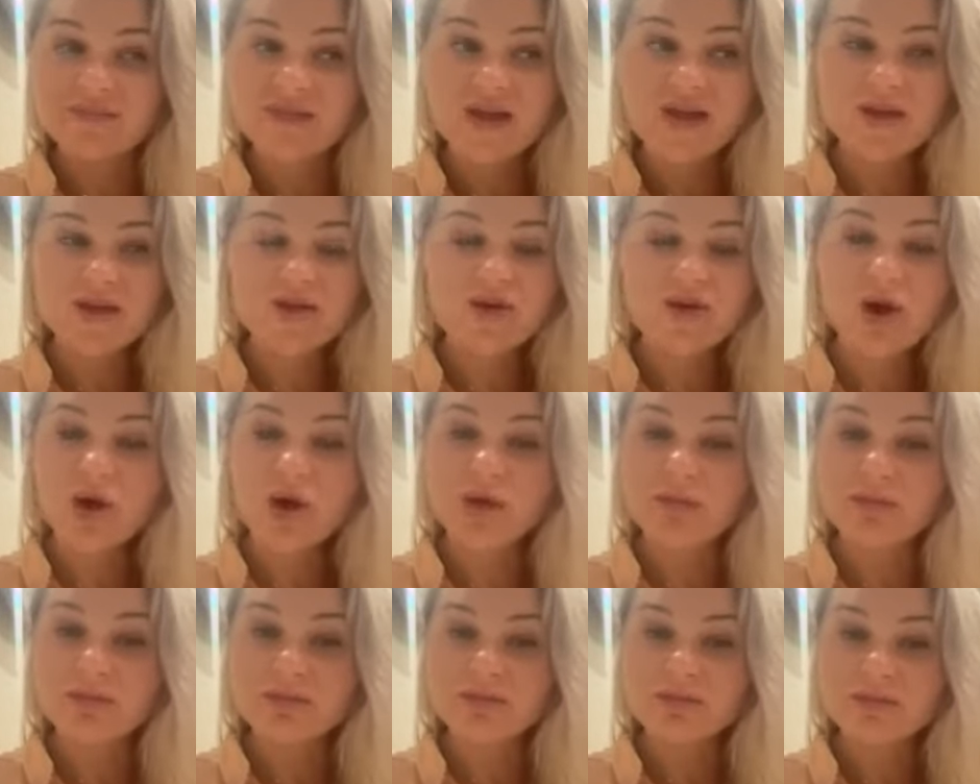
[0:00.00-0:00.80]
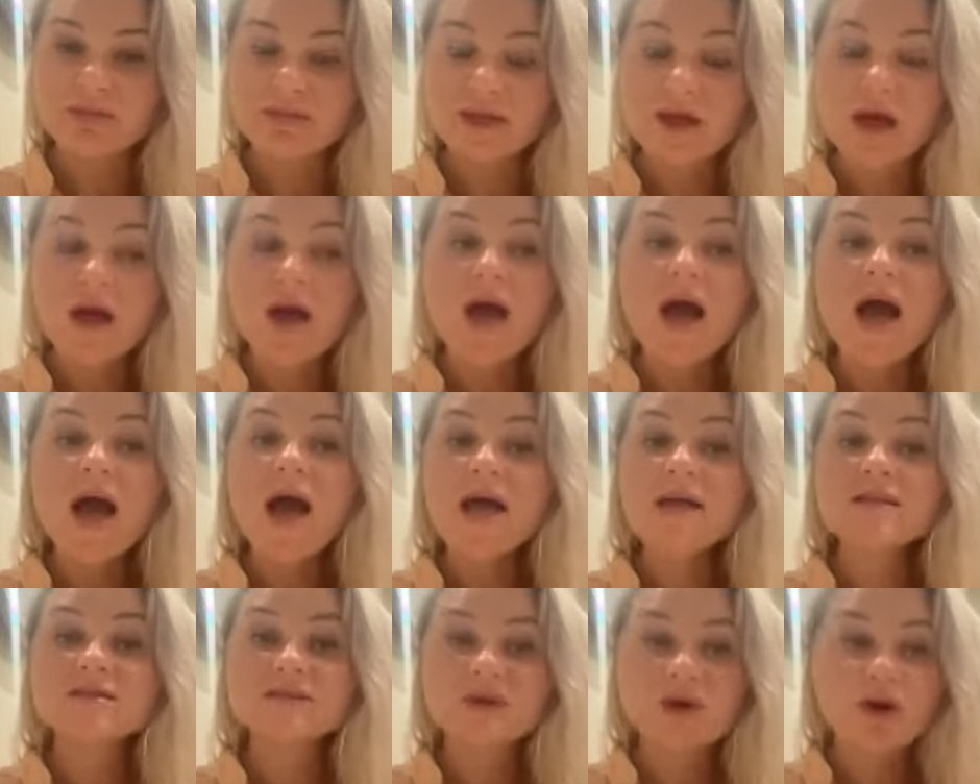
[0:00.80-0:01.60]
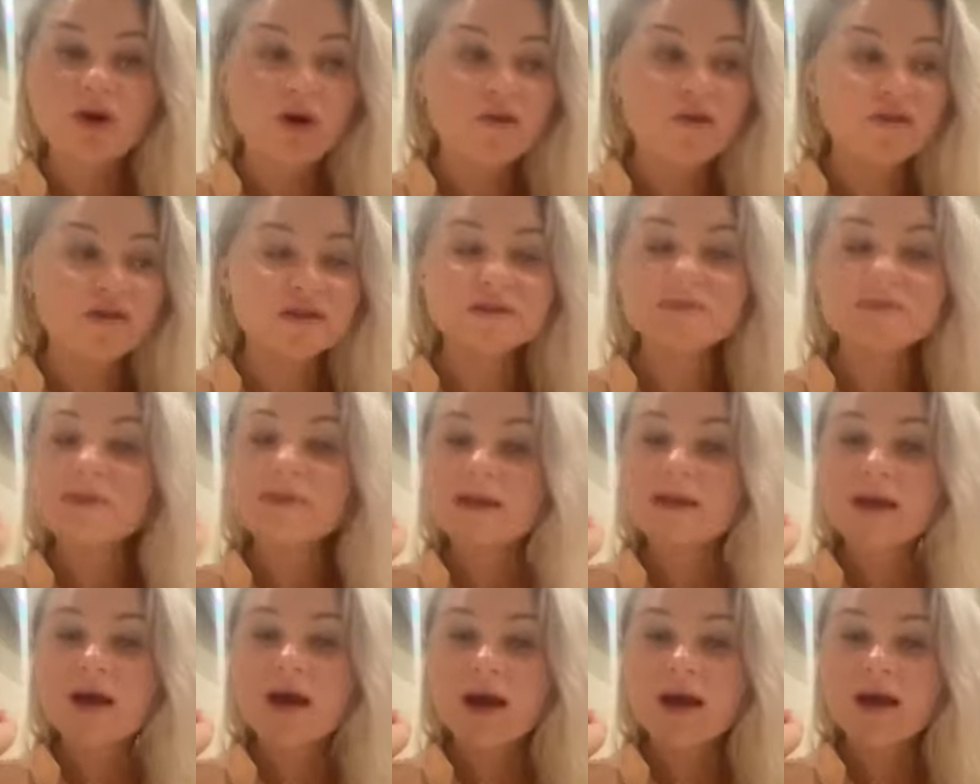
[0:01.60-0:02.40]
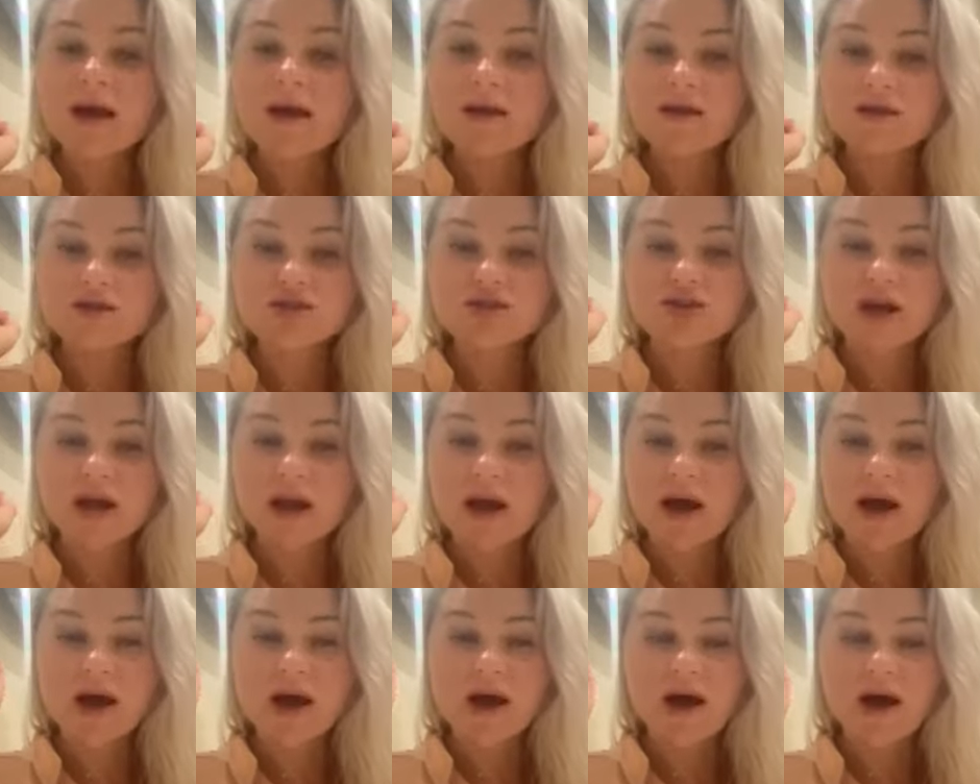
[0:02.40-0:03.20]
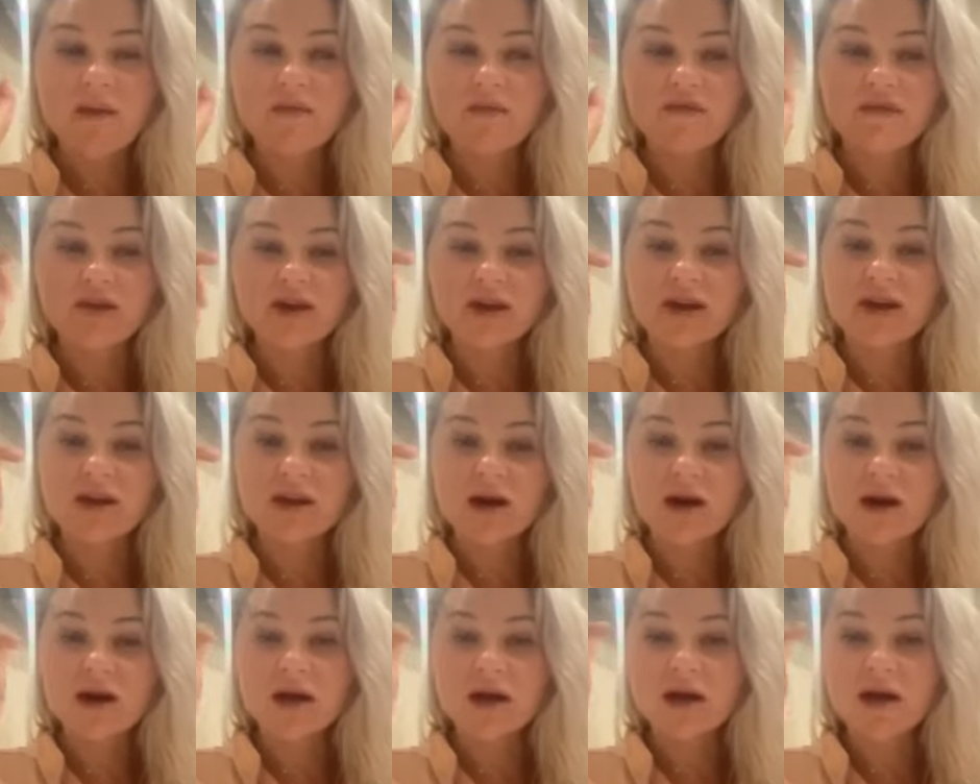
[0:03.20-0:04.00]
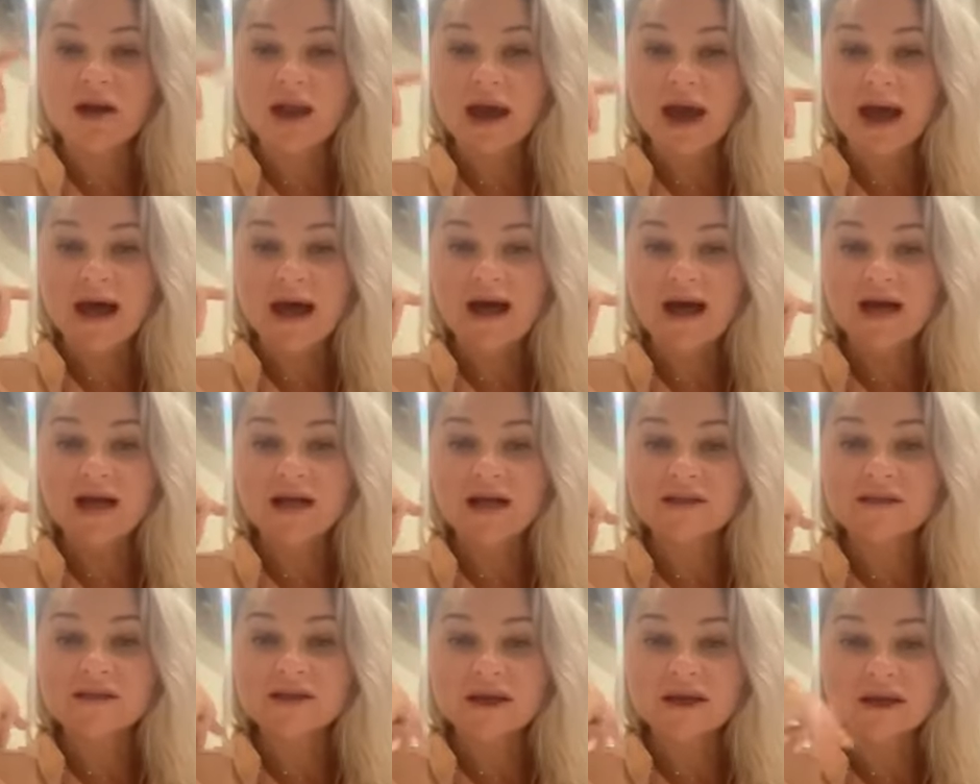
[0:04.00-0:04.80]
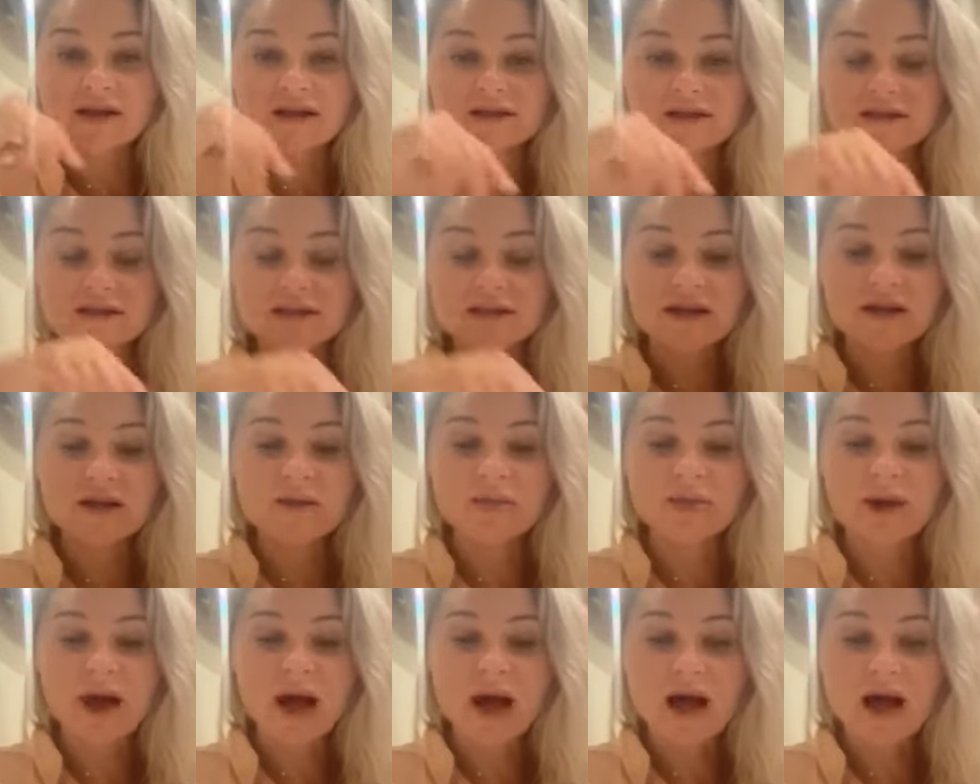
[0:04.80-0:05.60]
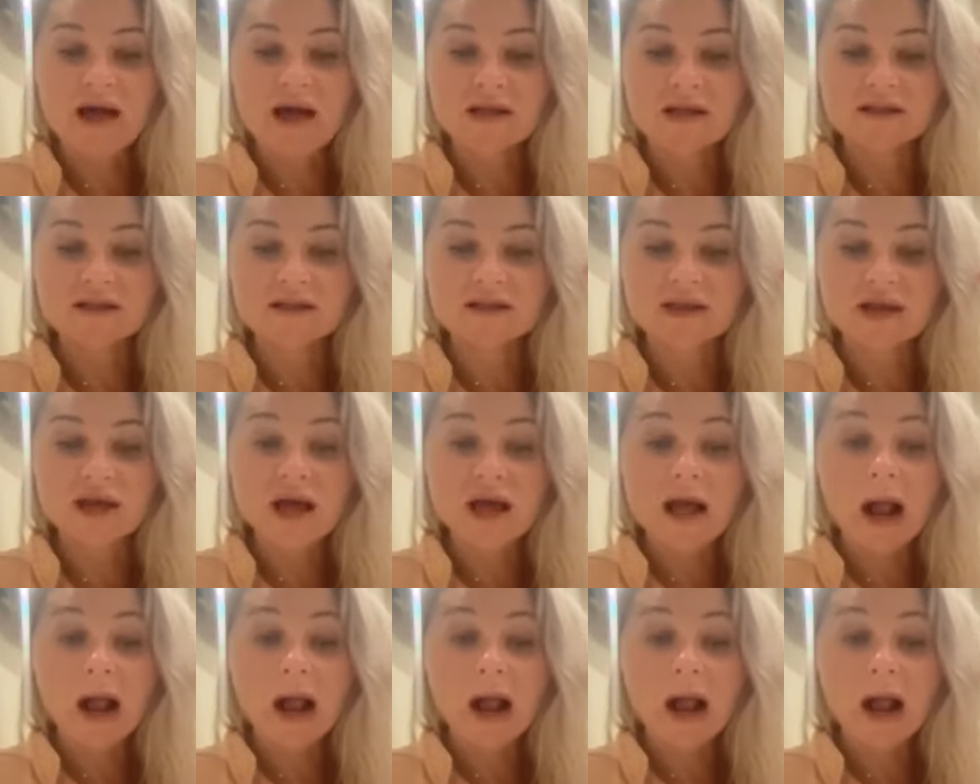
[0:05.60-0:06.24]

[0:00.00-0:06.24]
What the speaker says: There you go. End of. It's midnight in Australia. I'm freaking tired and I need to sleep and